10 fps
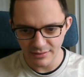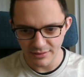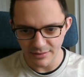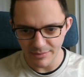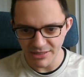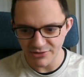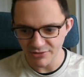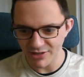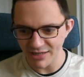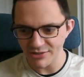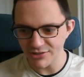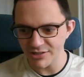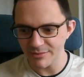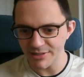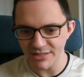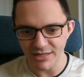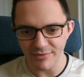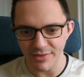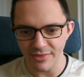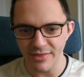The biggest challenge until we
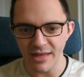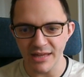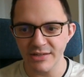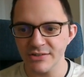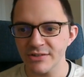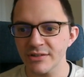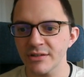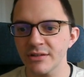discovered this.